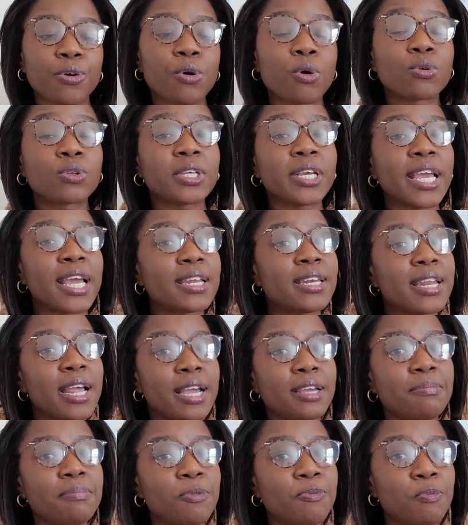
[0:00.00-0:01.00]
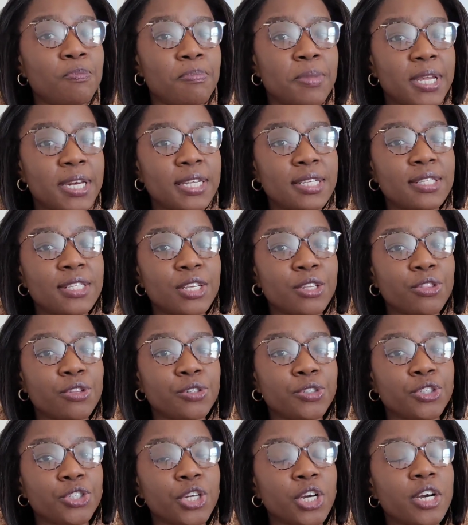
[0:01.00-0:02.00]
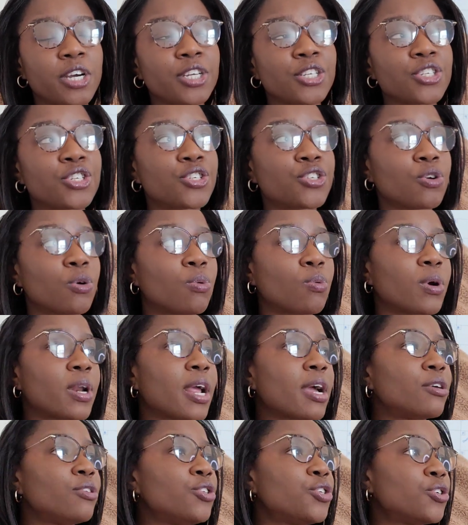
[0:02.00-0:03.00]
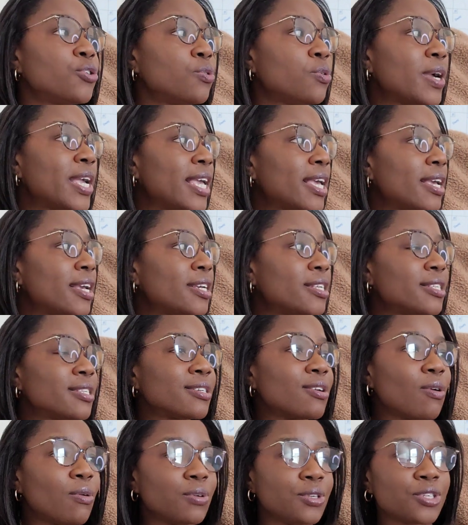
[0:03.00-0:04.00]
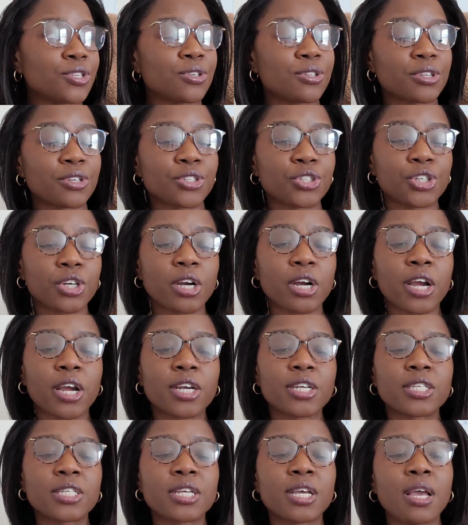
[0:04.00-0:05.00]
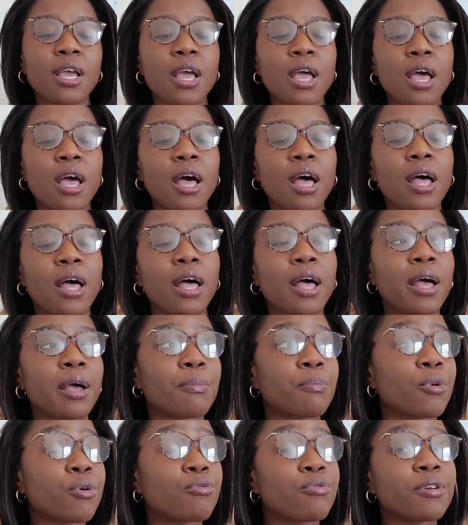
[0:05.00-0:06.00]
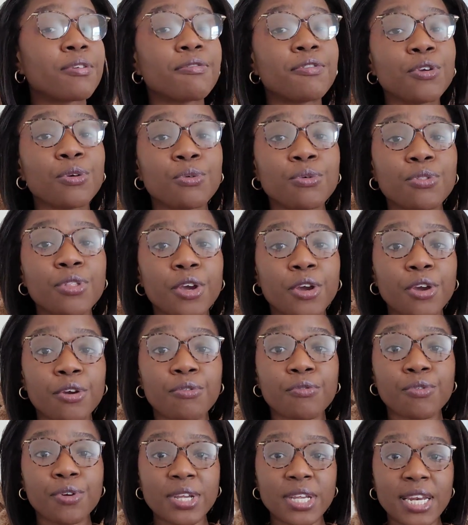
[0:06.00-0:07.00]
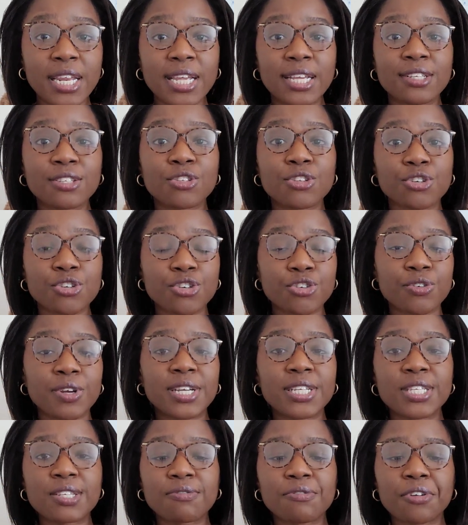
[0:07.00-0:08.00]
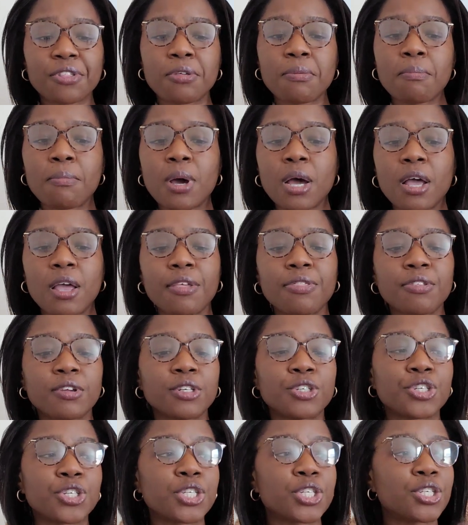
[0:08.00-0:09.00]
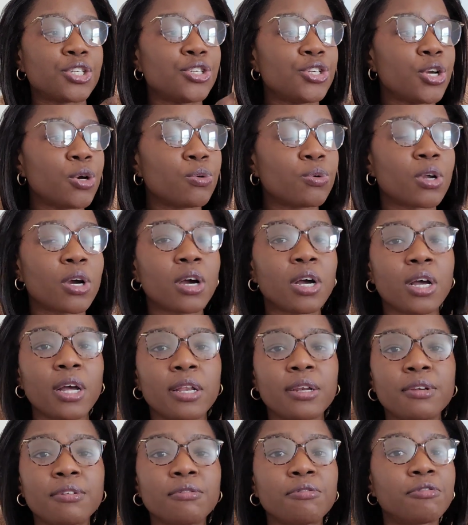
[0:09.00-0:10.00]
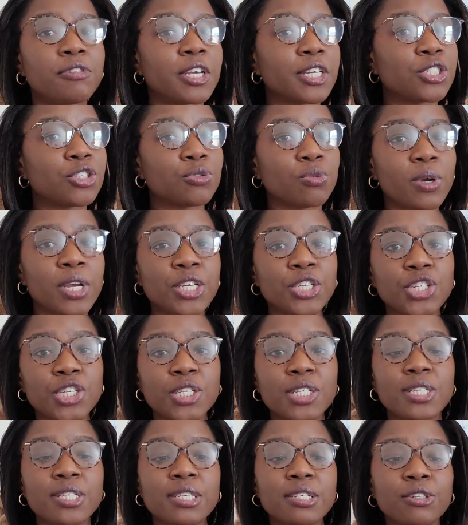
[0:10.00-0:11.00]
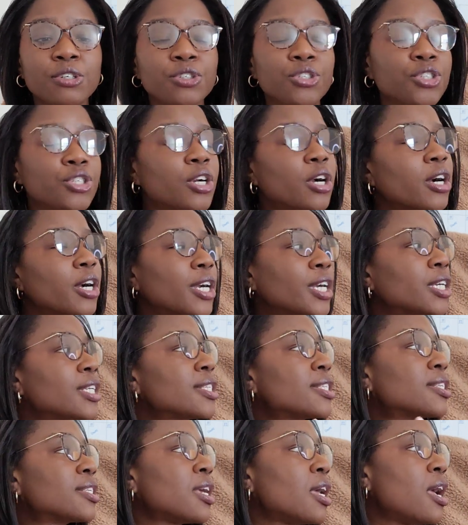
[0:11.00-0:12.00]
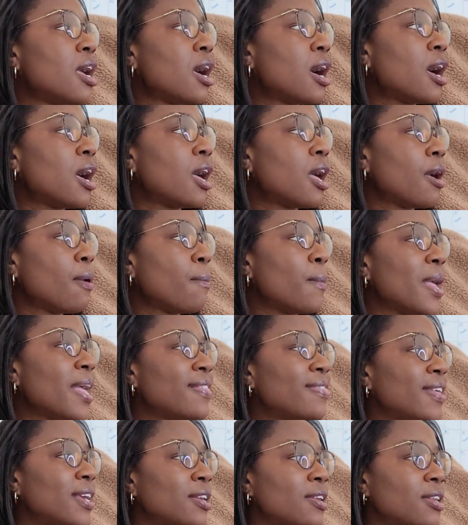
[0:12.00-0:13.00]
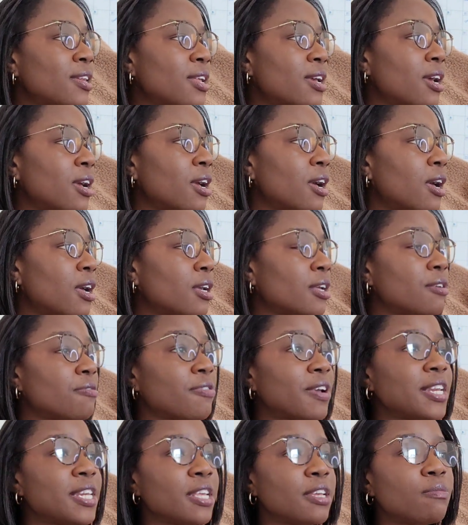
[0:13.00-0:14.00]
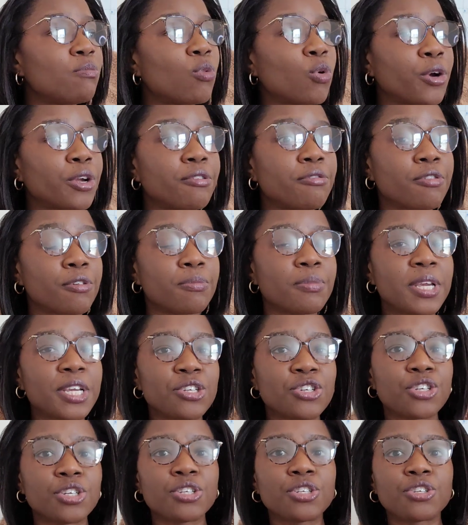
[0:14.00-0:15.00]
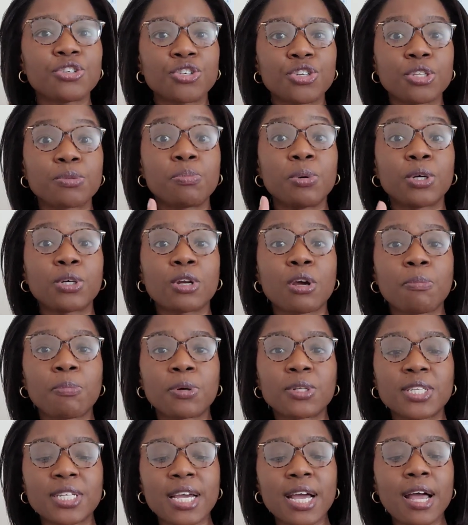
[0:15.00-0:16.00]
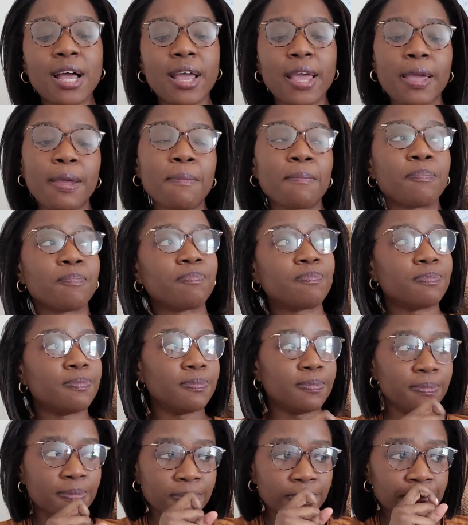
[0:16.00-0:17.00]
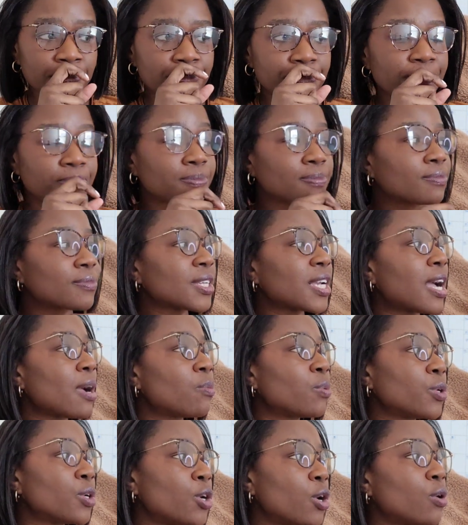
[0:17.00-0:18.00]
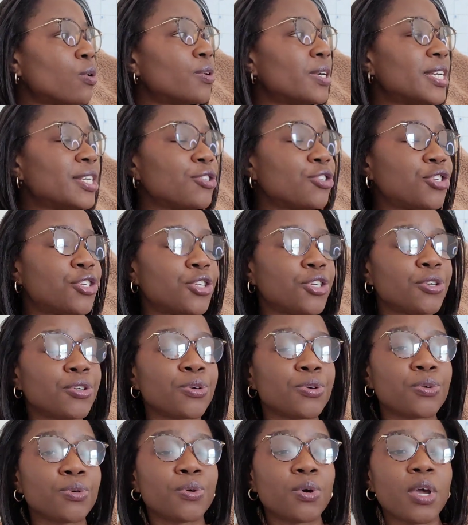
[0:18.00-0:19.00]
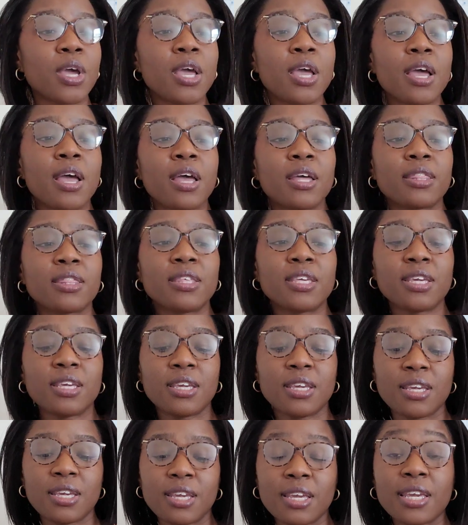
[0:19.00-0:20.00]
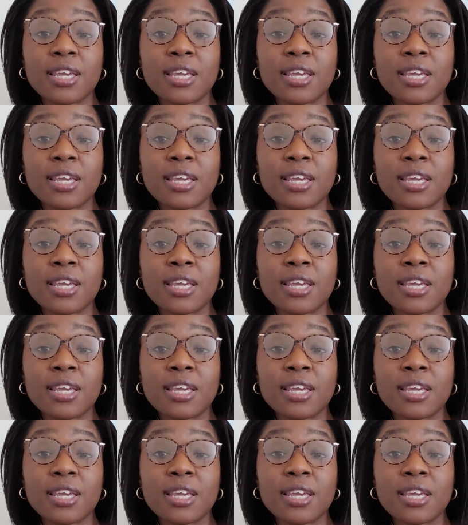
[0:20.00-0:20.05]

only had 9 minutes in their chart. So what I'll do is go into their chart, review their readings, their trends for the month, and just note on fluctuations in their charts. And then if I need more information to just build up on time, I would go into the